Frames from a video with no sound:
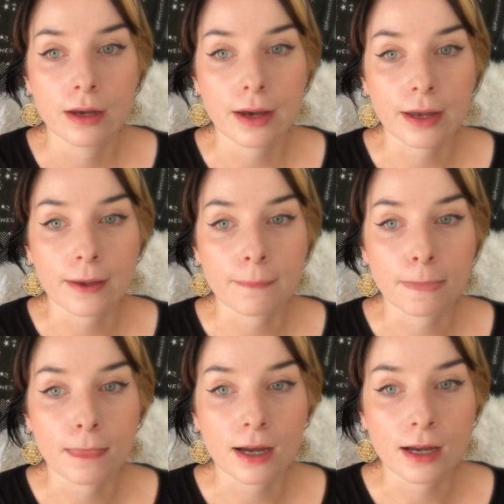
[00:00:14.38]

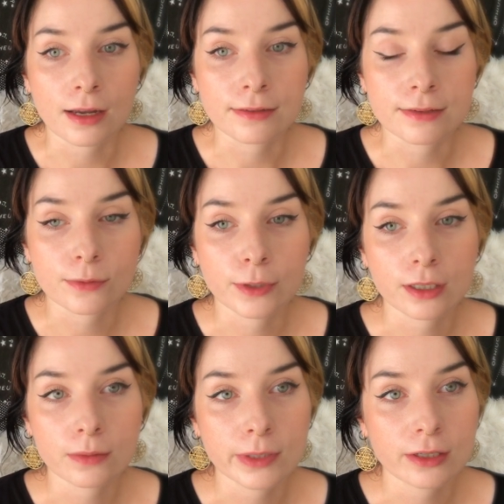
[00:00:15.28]
and we're
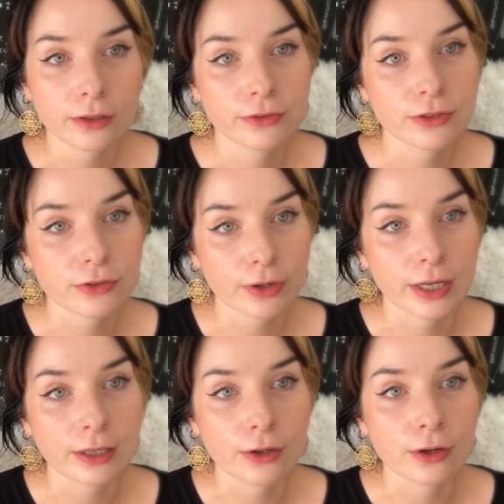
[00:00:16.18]
going to be
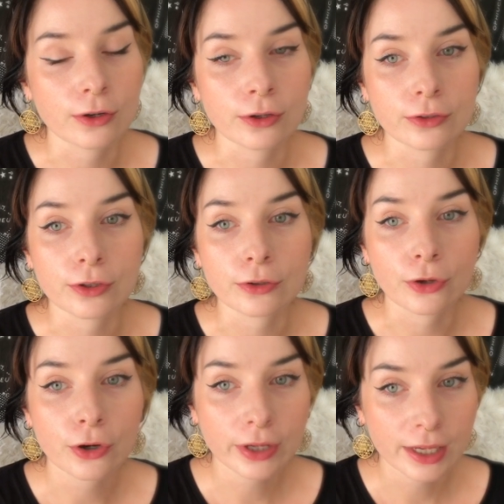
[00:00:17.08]
concentrating on
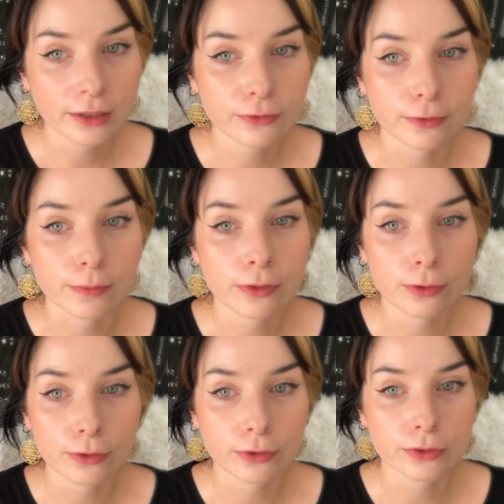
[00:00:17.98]
unhooking from
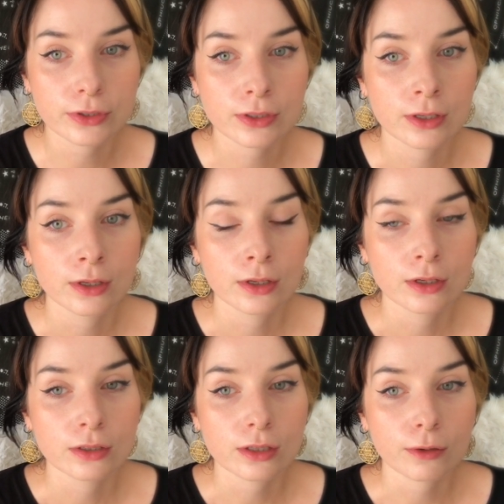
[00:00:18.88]
thoughts.
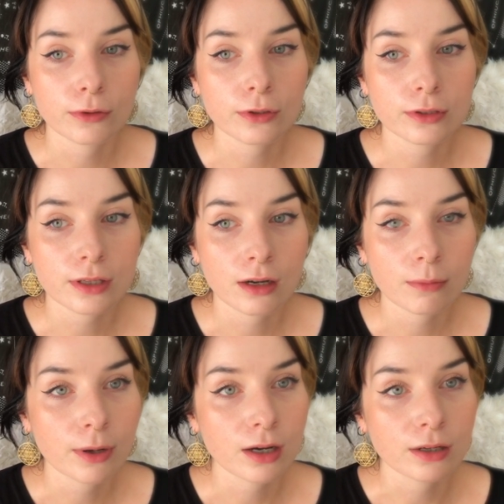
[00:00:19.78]
So thoughts are
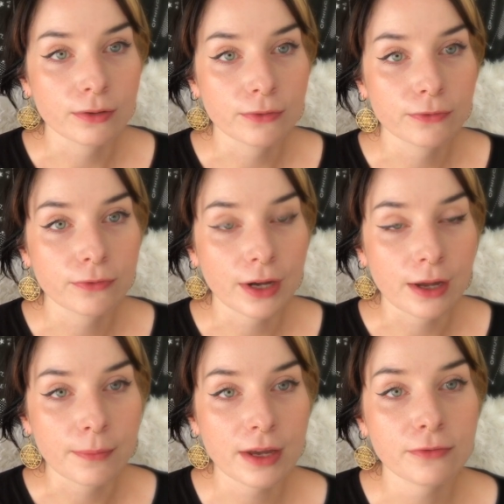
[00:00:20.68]
part of
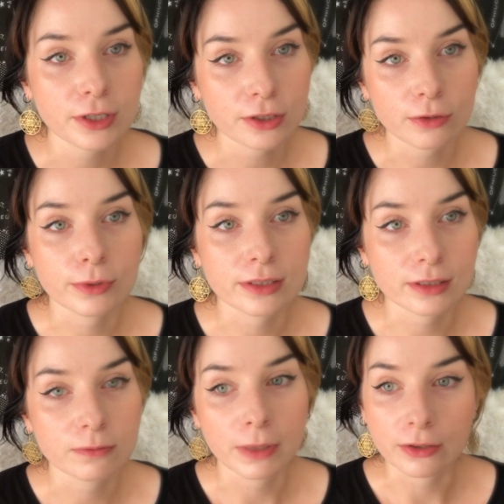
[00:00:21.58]
every human's
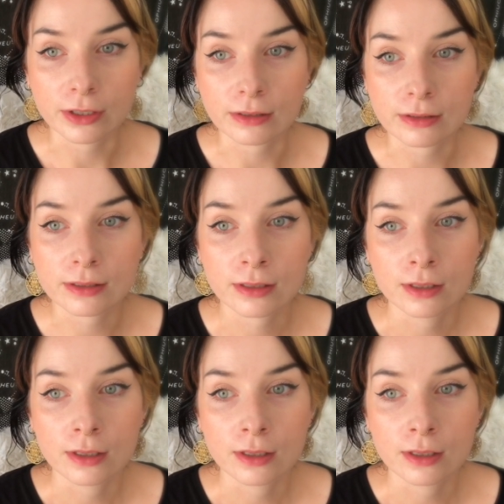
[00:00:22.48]
experience.